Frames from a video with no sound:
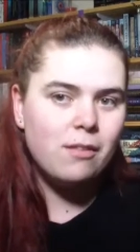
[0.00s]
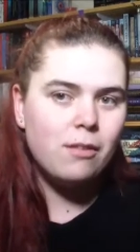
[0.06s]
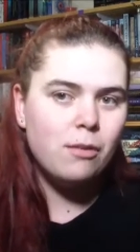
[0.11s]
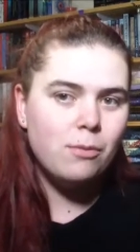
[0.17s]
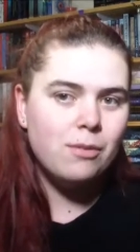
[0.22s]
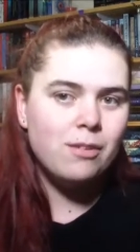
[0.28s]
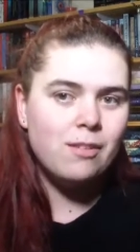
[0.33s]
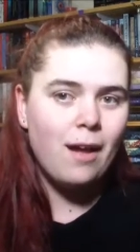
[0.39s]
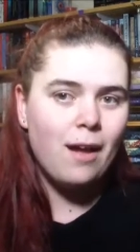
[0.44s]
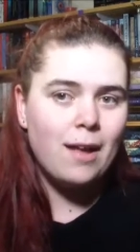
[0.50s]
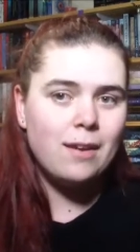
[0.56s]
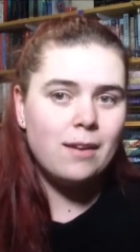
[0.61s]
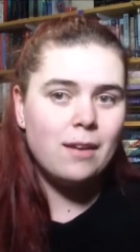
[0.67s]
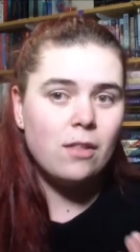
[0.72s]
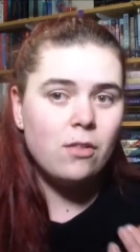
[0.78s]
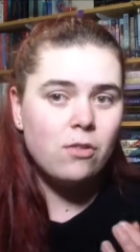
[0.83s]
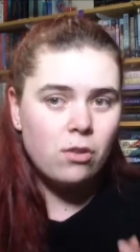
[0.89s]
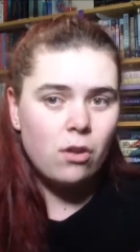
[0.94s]
suicide,
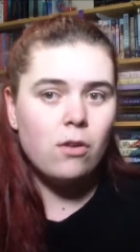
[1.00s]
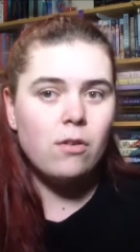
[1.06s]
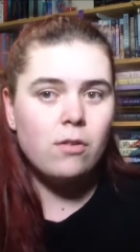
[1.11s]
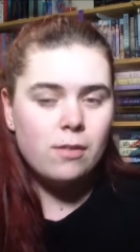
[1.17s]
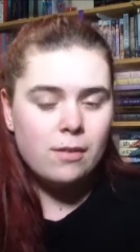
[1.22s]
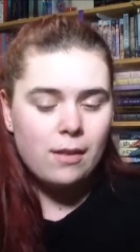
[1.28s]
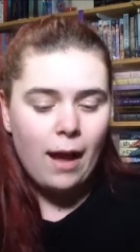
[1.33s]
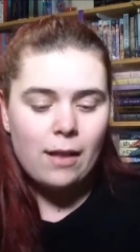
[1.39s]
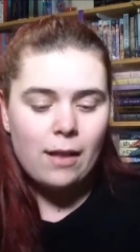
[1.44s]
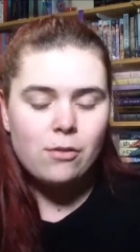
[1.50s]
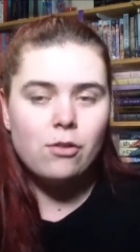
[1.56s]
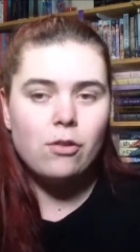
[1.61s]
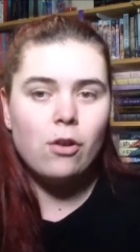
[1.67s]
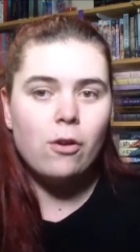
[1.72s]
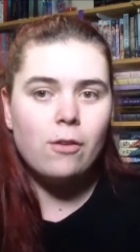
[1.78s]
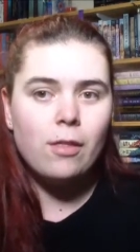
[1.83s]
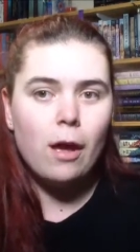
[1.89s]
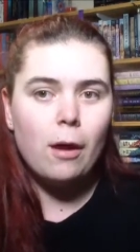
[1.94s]
and it's so sad bad to
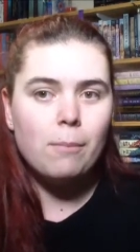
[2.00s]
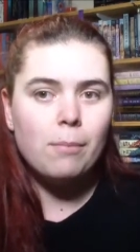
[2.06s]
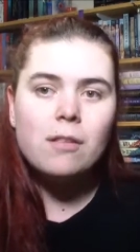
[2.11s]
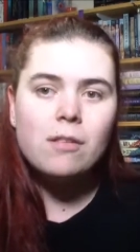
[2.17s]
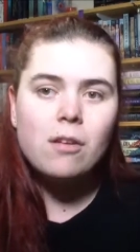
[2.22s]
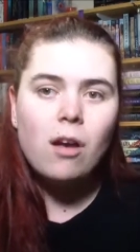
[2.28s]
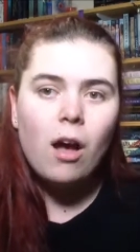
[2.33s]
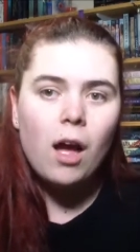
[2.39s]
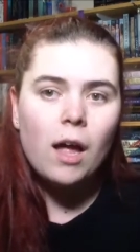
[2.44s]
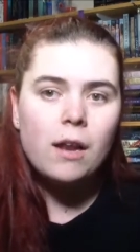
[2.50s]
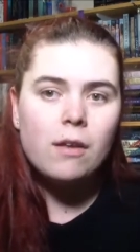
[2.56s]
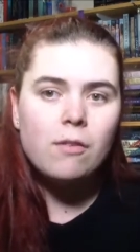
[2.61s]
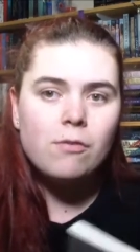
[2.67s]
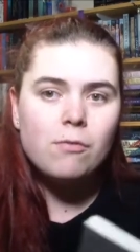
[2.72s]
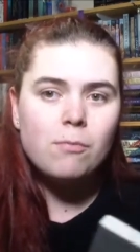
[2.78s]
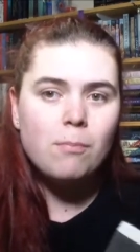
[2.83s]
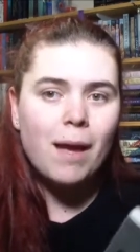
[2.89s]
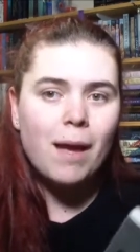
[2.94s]
know that. But it's kind
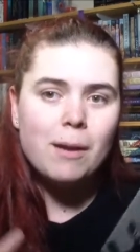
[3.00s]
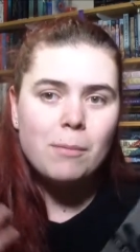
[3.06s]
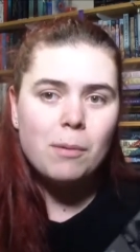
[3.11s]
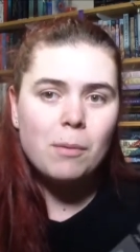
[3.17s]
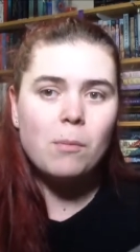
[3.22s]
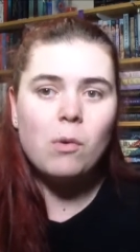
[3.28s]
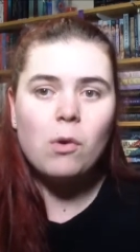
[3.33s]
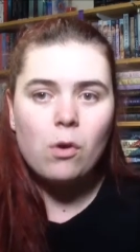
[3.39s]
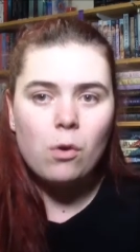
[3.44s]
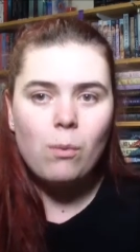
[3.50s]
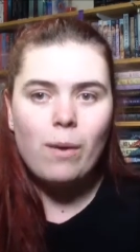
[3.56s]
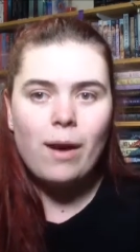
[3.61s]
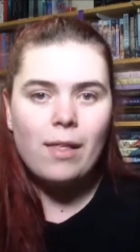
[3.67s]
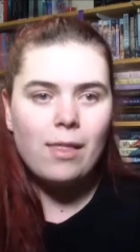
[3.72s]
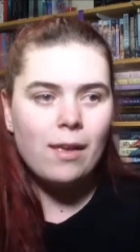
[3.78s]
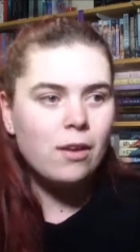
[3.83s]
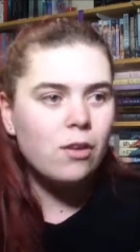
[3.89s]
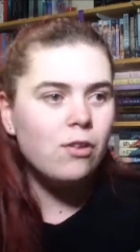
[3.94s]
of made me more
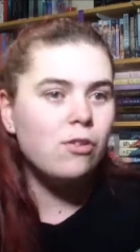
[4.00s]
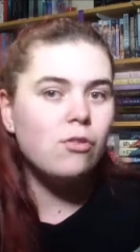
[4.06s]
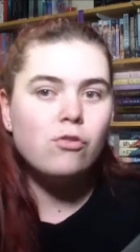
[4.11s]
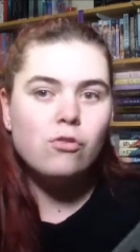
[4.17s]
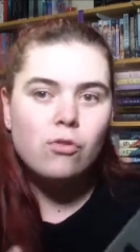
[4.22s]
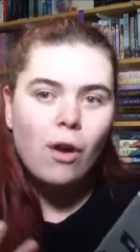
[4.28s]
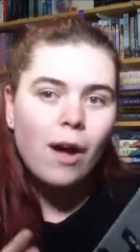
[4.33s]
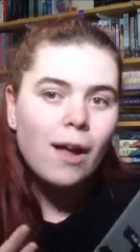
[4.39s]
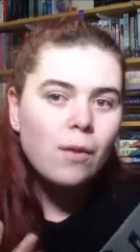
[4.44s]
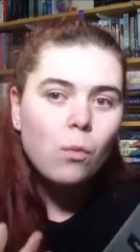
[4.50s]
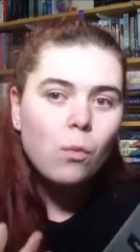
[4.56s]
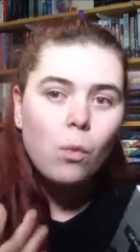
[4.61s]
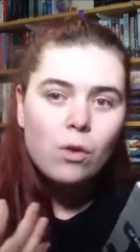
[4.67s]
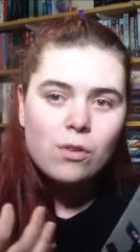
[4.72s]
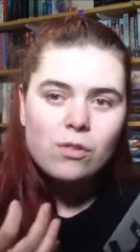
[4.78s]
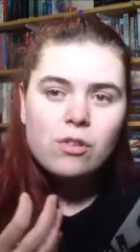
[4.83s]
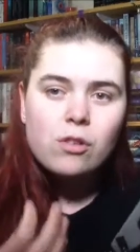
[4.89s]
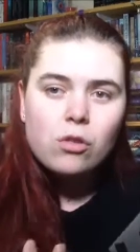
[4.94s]
aware. Like you kind of
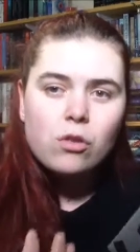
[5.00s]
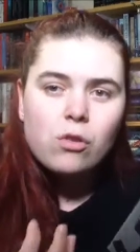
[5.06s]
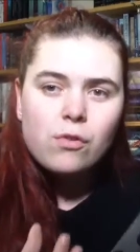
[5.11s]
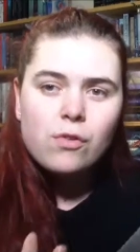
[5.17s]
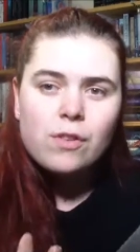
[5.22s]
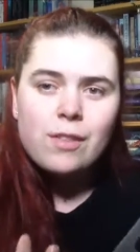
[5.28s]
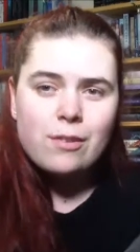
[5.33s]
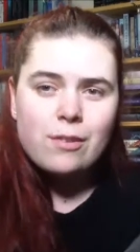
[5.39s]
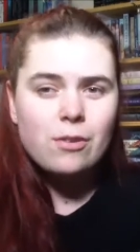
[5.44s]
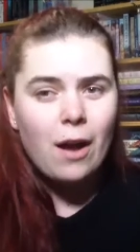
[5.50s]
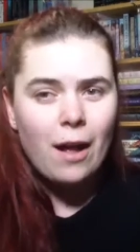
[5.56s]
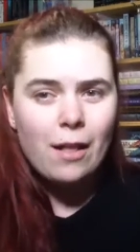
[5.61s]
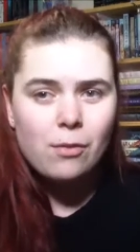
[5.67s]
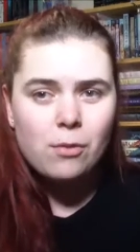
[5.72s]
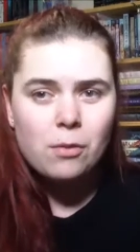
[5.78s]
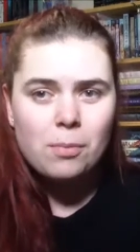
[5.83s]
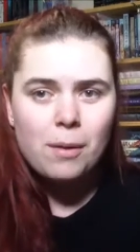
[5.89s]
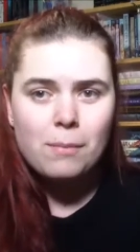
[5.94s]
want to look for the
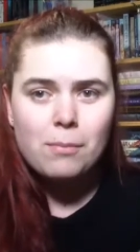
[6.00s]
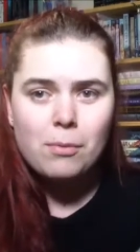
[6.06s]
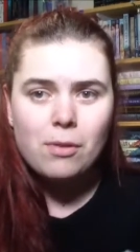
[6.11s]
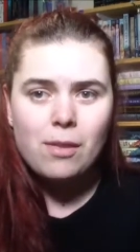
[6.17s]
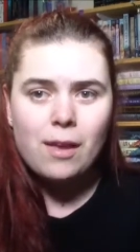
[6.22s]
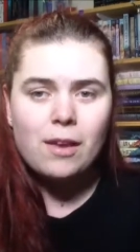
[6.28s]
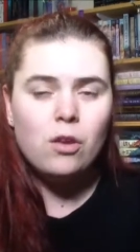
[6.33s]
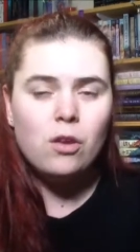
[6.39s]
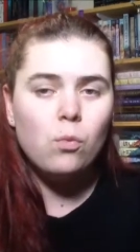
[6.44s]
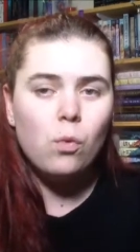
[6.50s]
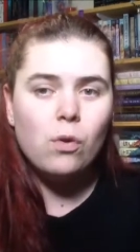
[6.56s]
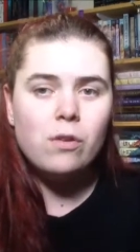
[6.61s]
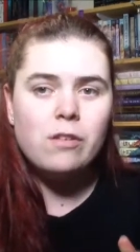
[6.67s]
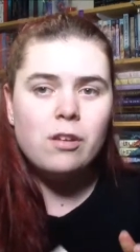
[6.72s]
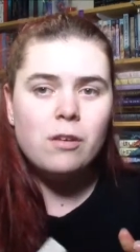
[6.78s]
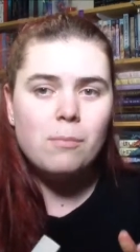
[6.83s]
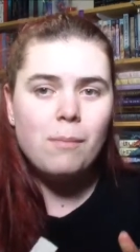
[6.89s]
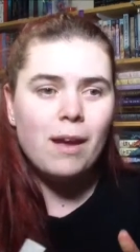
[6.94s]
signs with people. Like you
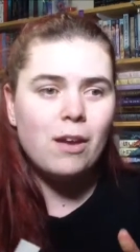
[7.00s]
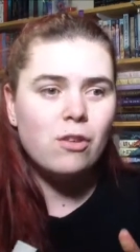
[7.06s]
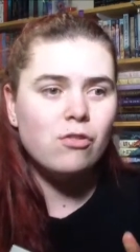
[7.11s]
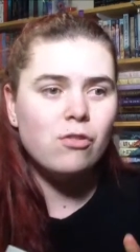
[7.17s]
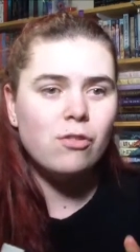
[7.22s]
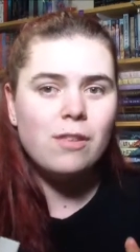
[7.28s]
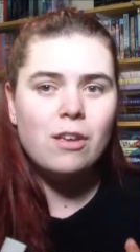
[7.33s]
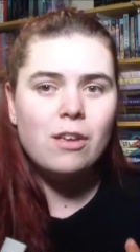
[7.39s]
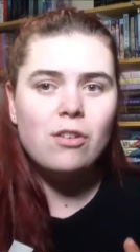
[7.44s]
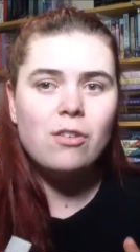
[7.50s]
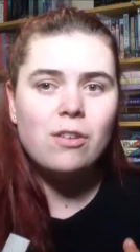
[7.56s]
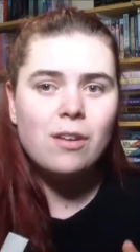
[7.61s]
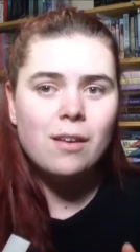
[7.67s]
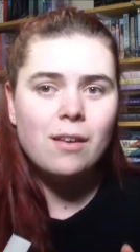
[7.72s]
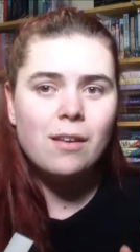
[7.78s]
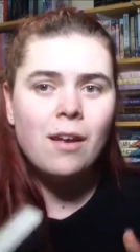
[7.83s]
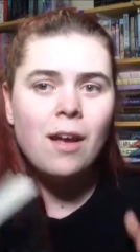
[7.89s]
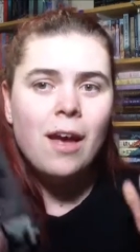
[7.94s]
want to make sure that you
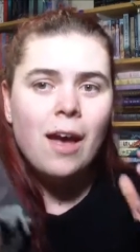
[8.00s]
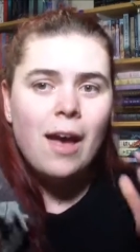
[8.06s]
can